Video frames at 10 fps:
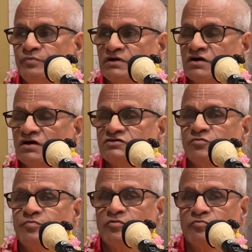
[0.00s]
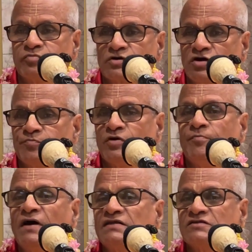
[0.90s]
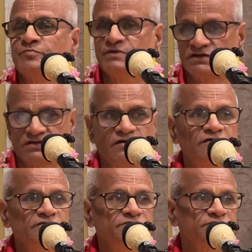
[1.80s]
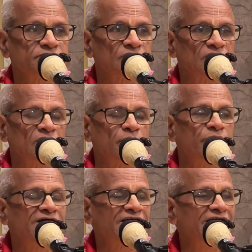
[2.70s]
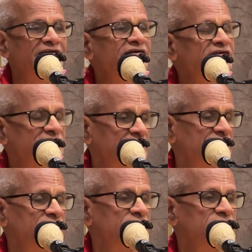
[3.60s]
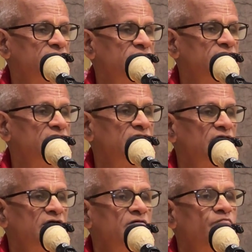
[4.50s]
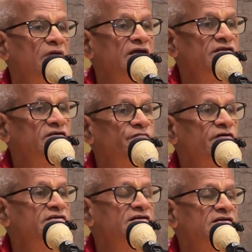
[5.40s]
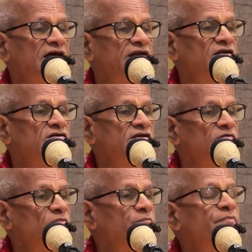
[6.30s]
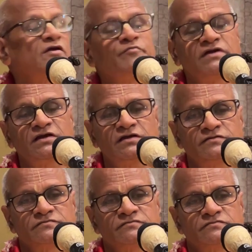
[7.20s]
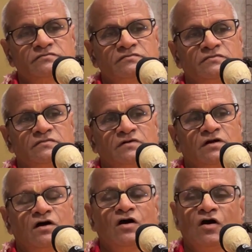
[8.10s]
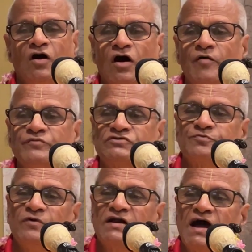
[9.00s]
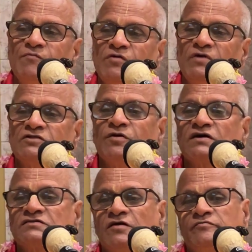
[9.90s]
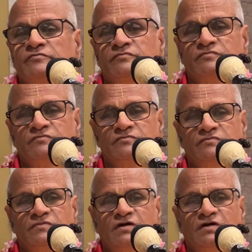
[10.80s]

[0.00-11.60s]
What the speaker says: because of Kaphabata Pita, for any reason, my devotee cannot remember me. Aham Smarami Madbhaktam.